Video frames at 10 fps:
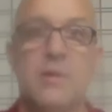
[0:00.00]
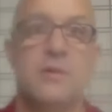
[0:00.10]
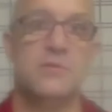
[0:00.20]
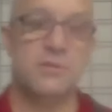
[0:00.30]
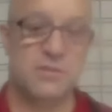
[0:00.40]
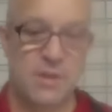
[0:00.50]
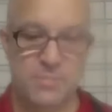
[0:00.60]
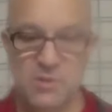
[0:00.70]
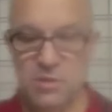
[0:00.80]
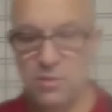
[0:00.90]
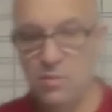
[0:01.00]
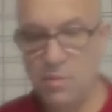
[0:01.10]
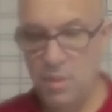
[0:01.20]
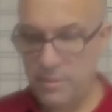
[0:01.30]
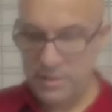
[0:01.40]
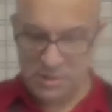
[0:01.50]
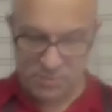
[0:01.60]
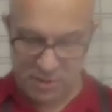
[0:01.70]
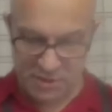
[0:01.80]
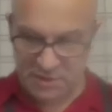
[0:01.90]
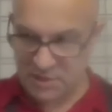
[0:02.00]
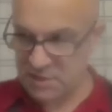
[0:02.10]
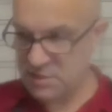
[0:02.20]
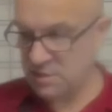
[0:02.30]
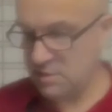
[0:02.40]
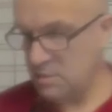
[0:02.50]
So step 2 on this process,